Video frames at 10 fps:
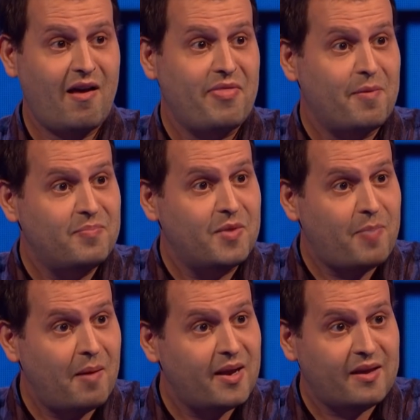the
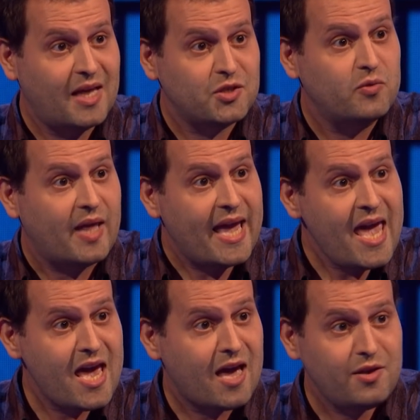public, that's all they
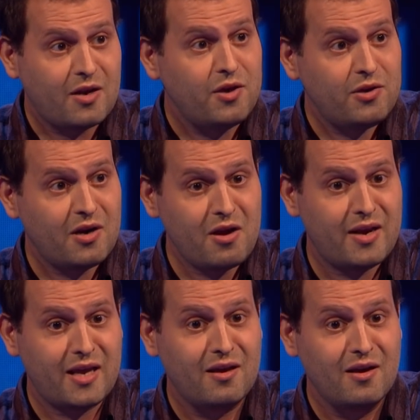hear, you know, you can
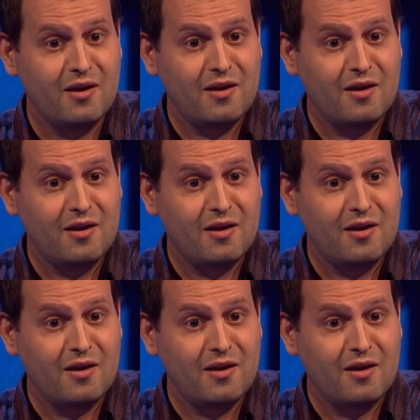only